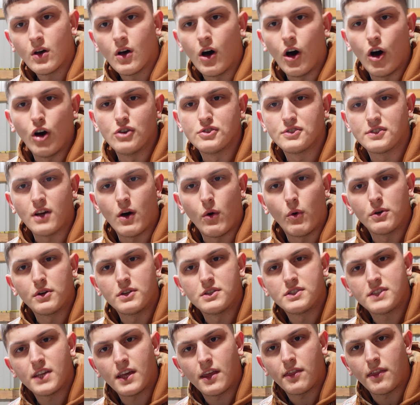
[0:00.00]
Also, I want
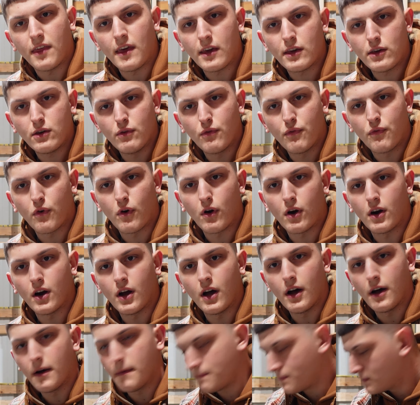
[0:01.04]
to say thank you for
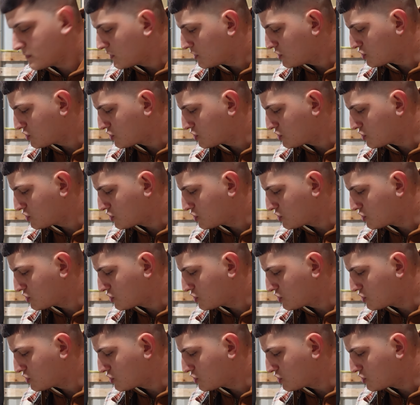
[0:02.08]
uh,